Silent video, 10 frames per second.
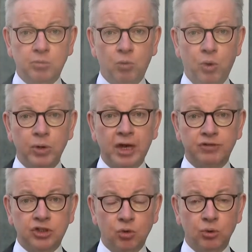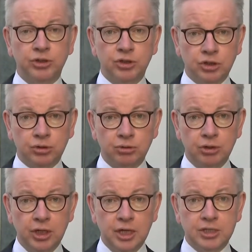But what we have sought to
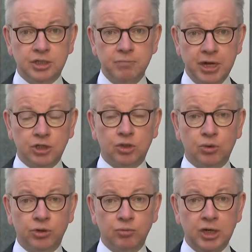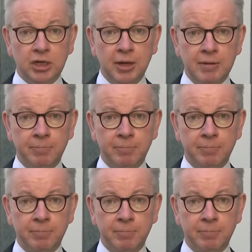do is to make sure that we